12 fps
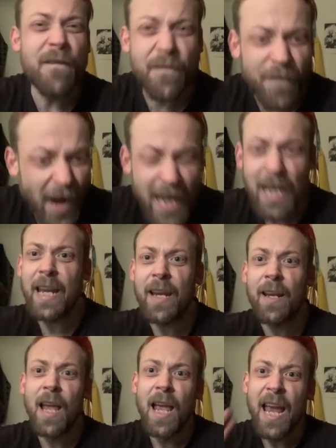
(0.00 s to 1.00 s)

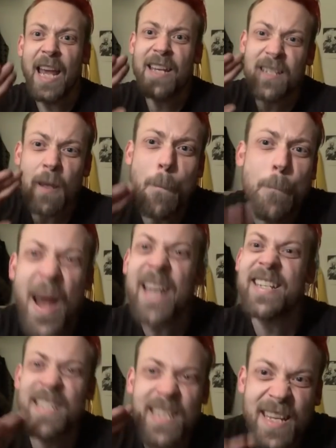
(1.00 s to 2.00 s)
failing is the
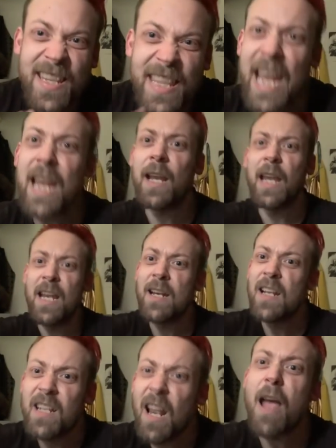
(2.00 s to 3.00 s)
best thing
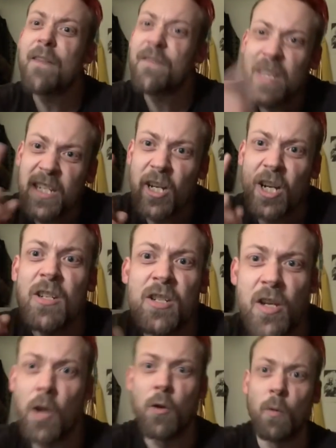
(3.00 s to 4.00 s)
in life that you can
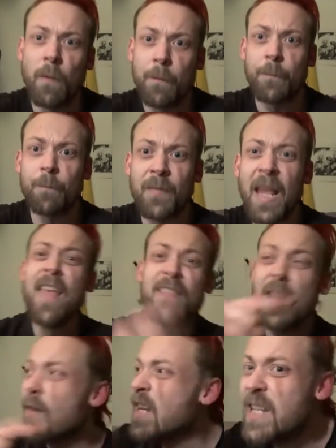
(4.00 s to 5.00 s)
do.
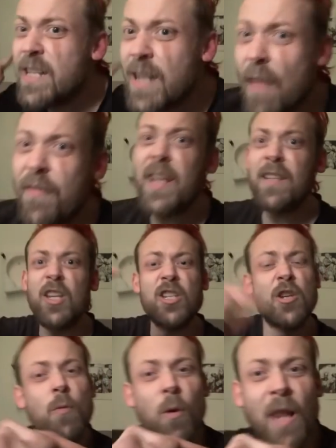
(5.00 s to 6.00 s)
There is nothing that
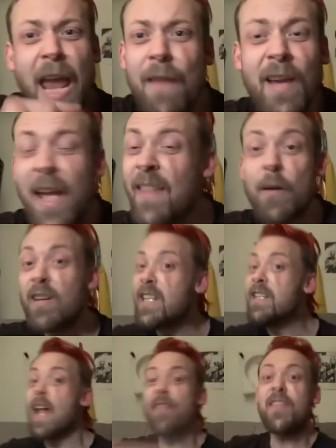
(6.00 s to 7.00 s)
you will ever, there is
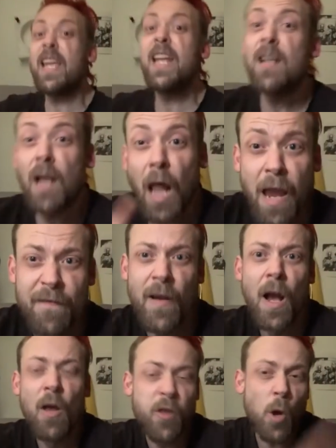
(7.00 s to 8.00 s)
nothing in life
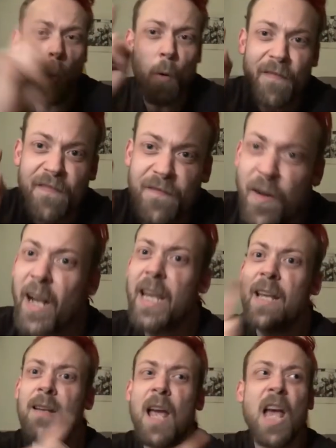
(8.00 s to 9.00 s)
that will
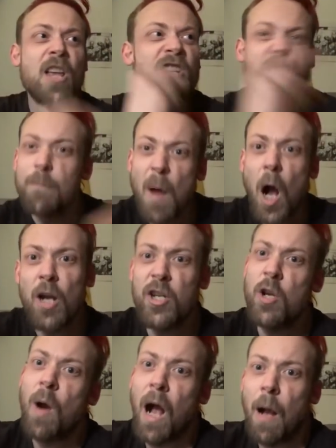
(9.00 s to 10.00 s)
fucking smarten
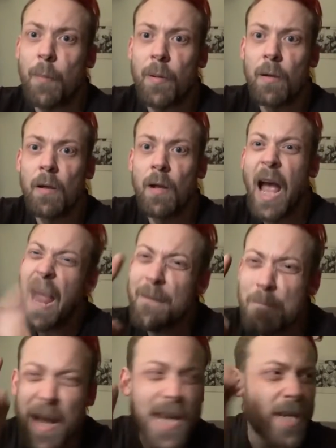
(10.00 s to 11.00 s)
you up
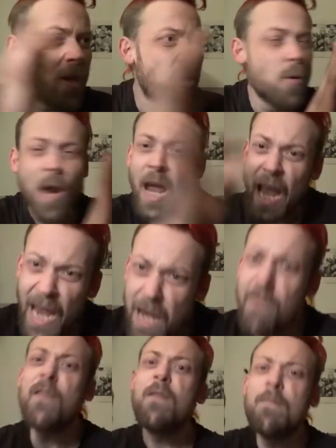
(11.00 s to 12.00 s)
and make you
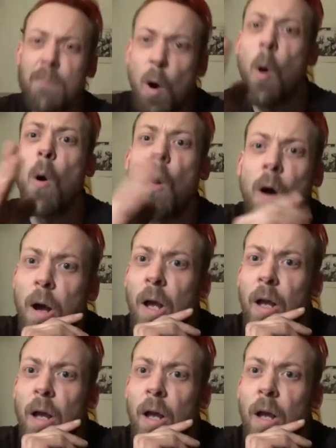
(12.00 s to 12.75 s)
even more